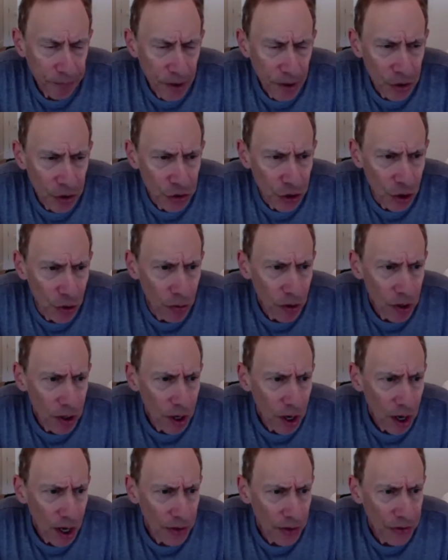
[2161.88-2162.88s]
So
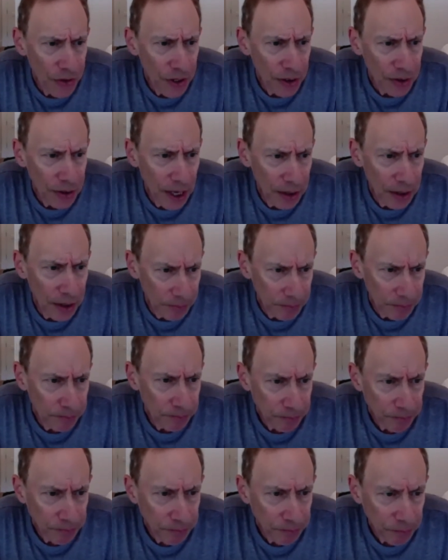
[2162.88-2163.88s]
I think that
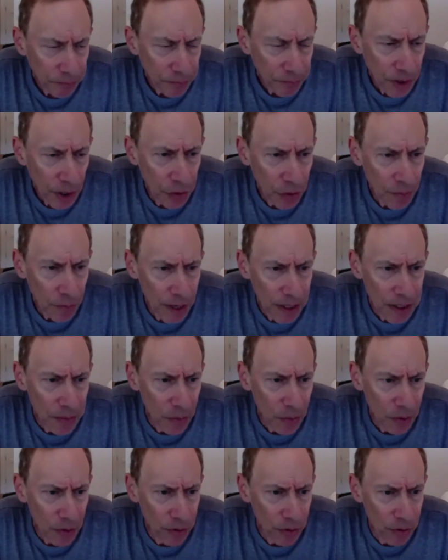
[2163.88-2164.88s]
there are many
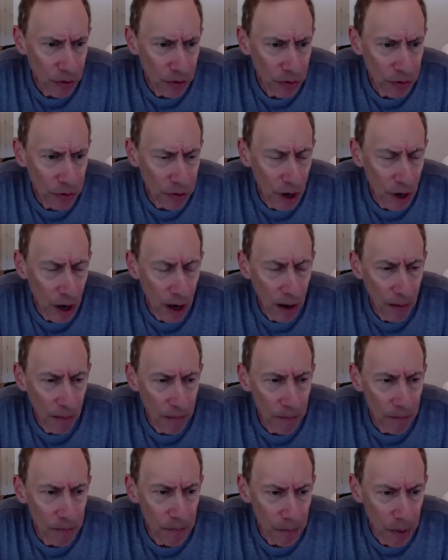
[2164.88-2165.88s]
more
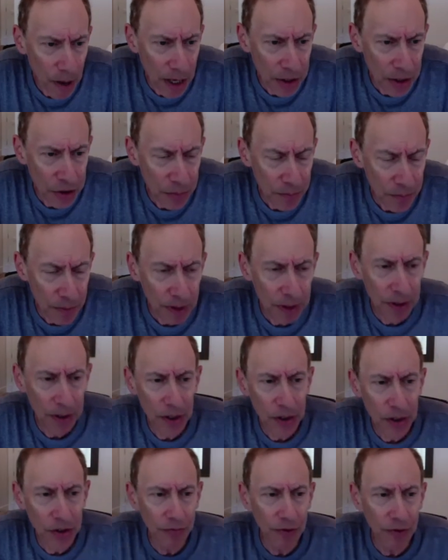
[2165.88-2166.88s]

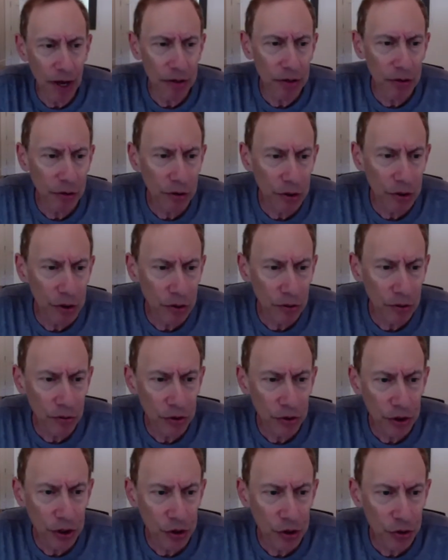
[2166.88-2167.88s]
possibilities of how you could use
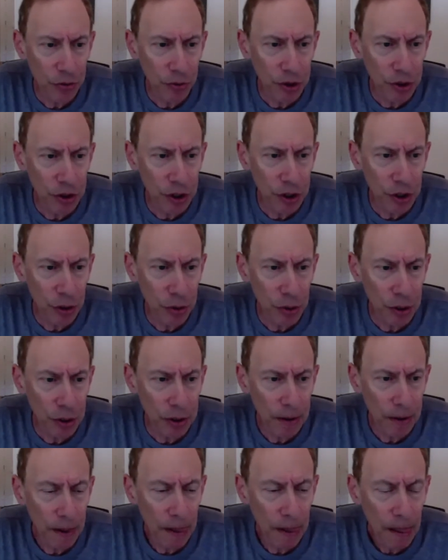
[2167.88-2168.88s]
tissue
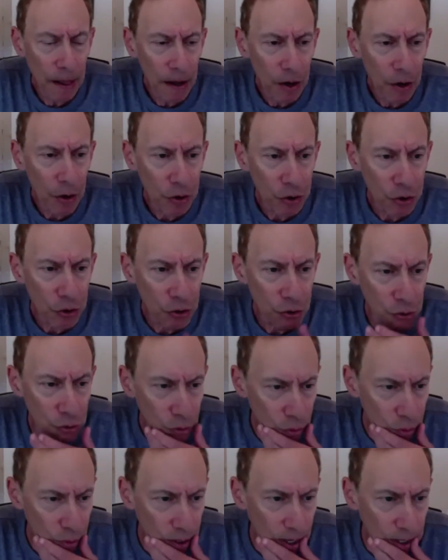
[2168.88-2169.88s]
engineering to
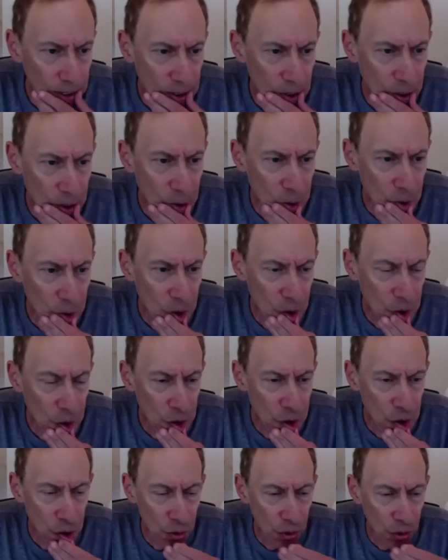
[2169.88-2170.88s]
create these new
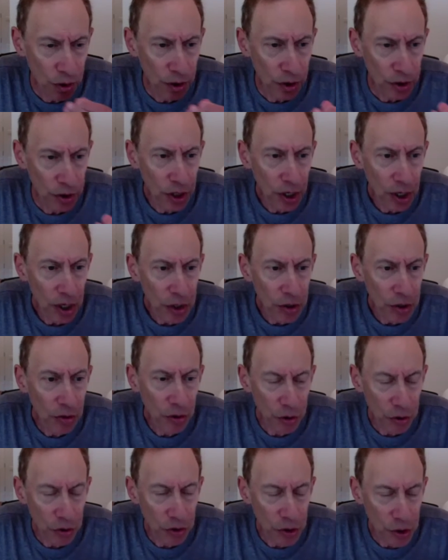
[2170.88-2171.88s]
tissues and organs. You
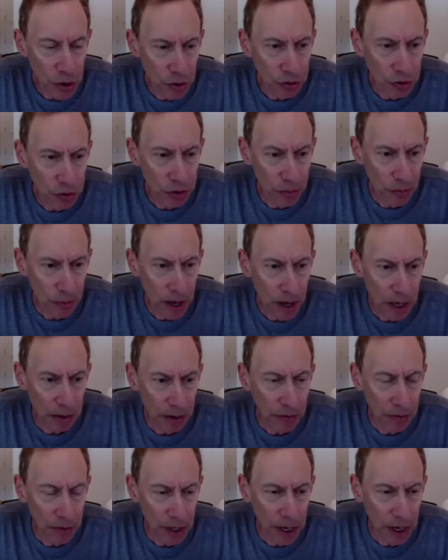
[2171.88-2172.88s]
could use the
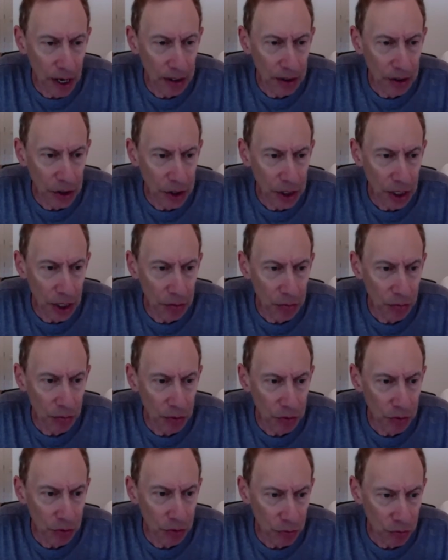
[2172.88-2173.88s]
model that I said
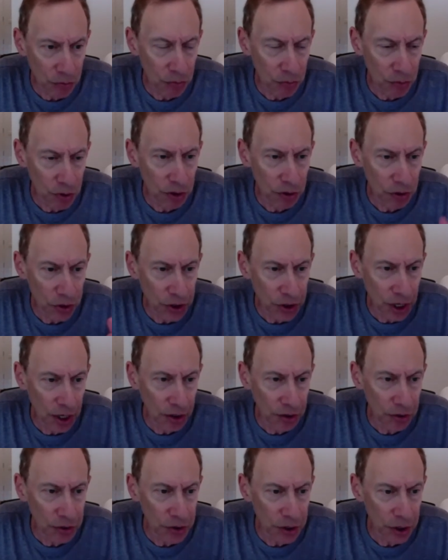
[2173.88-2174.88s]
with real
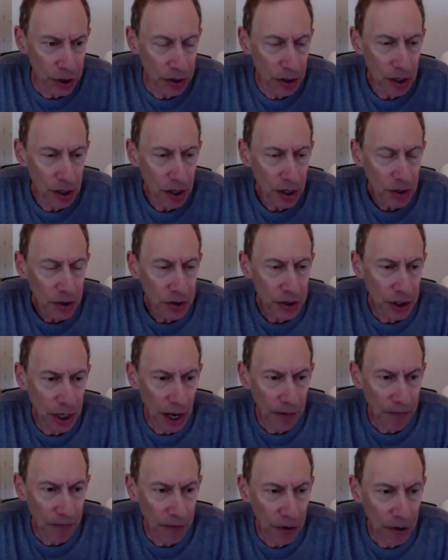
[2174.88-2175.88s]
cells and
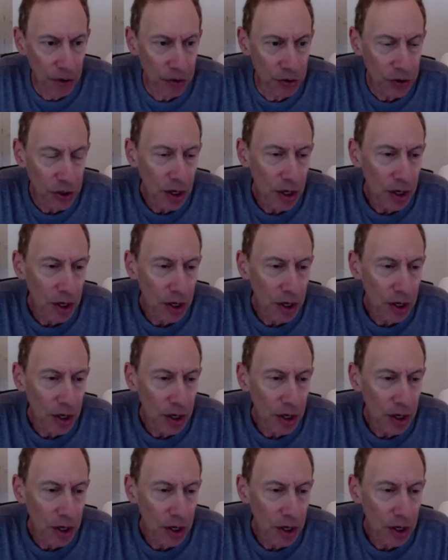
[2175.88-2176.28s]
scaffolds.